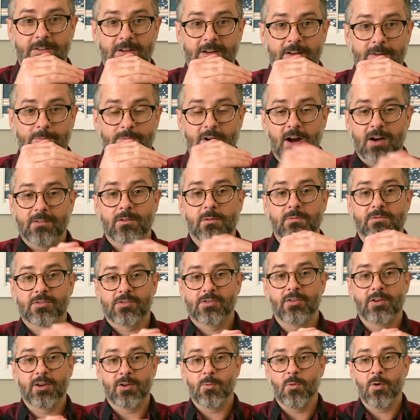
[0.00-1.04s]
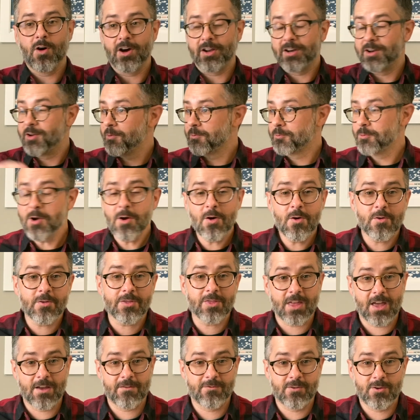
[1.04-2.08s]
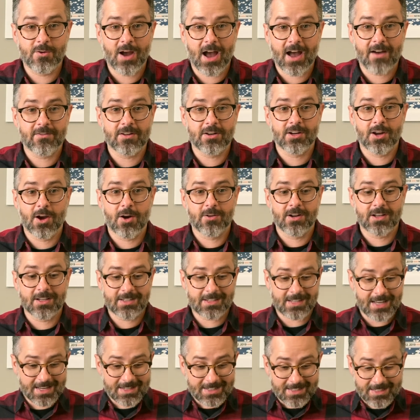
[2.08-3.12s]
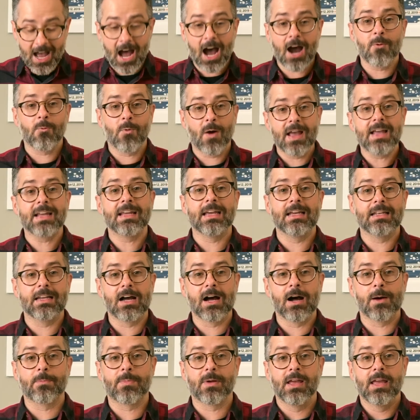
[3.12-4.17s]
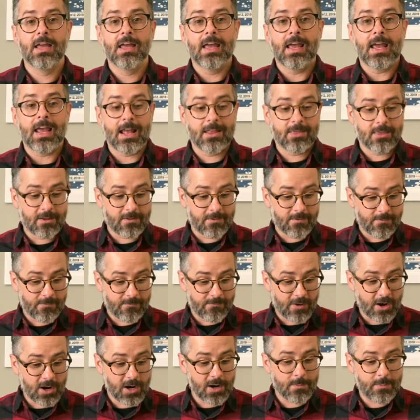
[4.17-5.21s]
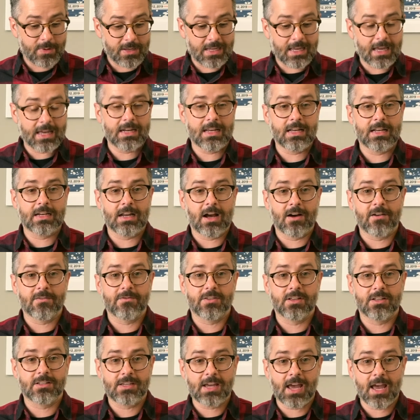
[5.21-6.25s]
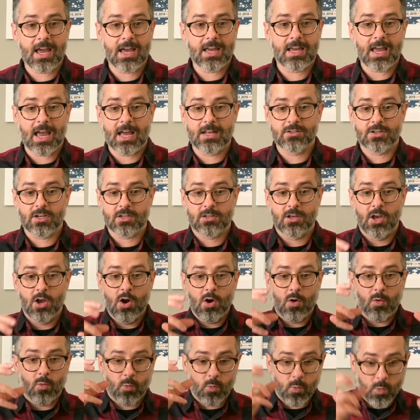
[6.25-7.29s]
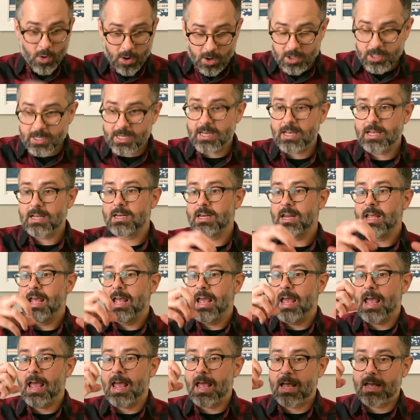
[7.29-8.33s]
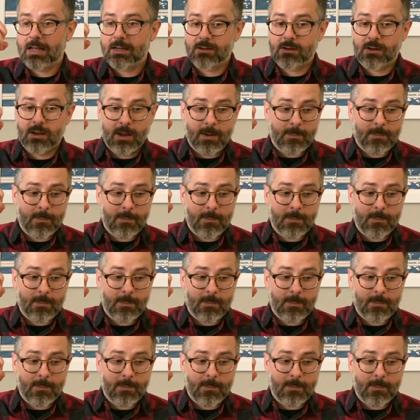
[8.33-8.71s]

Proverbs 31. Ruth, if you haven't noticed, is not waking up in the very beginning of the day and just working and